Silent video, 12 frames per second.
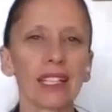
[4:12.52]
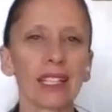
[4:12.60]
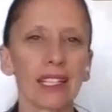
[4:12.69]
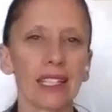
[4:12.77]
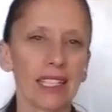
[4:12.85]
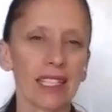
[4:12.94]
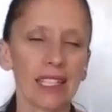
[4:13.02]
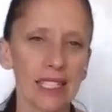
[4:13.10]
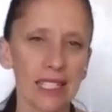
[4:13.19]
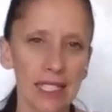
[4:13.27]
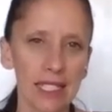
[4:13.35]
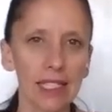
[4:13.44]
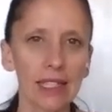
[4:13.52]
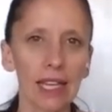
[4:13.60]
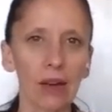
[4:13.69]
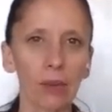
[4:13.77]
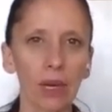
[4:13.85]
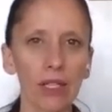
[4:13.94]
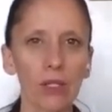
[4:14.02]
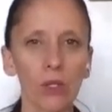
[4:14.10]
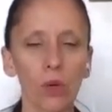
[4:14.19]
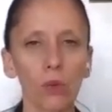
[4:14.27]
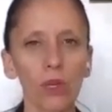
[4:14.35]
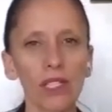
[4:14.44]
he doesn't see it that way. So
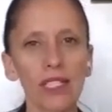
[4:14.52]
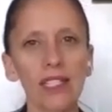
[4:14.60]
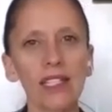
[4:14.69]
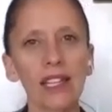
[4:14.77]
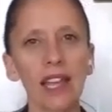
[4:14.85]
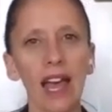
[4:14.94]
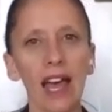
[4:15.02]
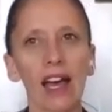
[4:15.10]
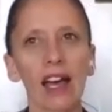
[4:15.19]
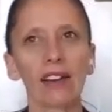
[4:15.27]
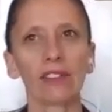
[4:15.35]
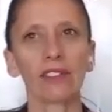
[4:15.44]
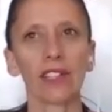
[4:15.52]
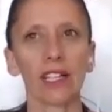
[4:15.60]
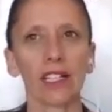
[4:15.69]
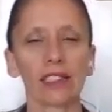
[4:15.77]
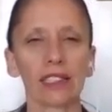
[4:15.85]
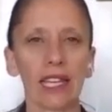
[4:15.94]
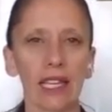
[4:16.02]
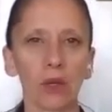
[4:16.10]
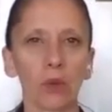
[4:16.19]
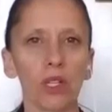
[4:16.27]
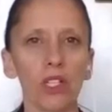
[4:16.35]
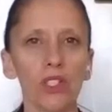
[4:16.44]
we didn't have a
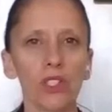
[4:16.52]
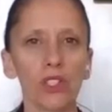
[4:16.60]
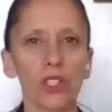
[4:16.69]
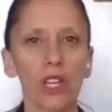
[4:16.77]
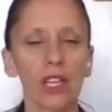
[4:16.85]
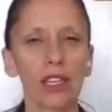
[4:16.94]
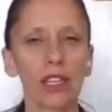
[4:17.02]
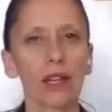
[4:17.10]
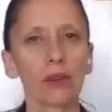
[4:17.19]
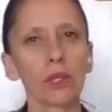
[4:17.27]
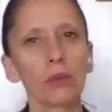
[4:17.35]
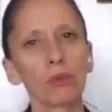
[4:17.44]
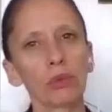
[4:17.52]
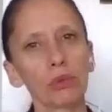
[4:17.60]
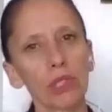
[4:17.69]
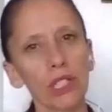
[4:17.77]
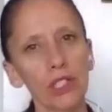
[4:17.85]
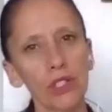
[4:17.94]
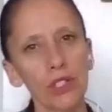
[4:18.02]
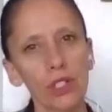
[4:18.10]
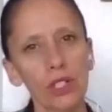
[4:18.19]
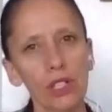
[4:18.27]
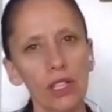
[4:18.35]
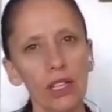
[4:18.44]
language that would bridge
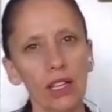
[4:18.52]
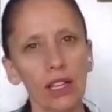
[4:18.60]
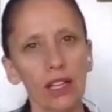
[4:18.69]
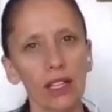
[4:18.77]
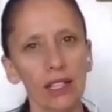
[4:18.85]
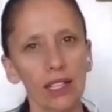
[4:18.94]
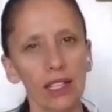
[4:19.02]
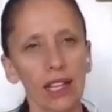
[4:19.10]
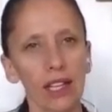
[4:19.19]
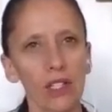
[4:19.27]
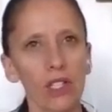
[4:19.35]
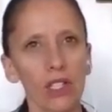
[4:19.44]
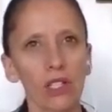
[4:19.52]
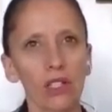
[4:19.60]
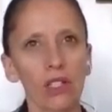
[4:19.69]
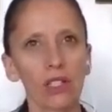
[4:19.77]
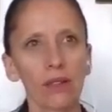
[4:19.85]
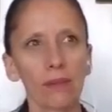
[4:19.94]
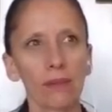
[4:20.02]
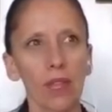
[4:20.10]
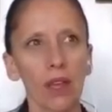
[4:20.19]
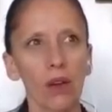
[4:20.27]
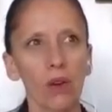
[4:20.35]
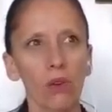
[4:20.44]
a connection
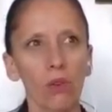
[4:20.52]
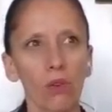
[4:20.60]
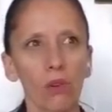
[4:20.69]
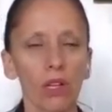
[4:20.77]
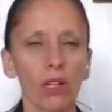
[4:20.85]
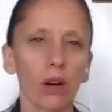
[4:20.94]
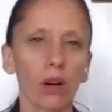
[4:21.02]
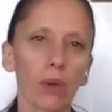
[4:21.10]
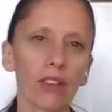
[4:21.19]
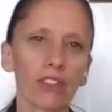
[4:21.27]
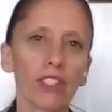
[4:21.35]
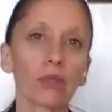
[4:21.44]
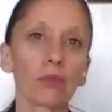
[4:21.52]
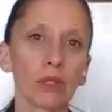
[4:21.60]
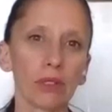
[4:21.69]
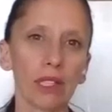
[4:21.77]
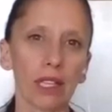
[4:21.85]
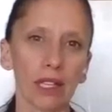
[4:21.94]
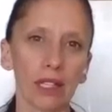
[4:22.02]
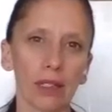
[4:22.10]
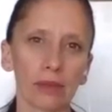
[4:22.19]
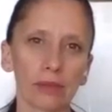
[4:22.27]
or a way of communicating.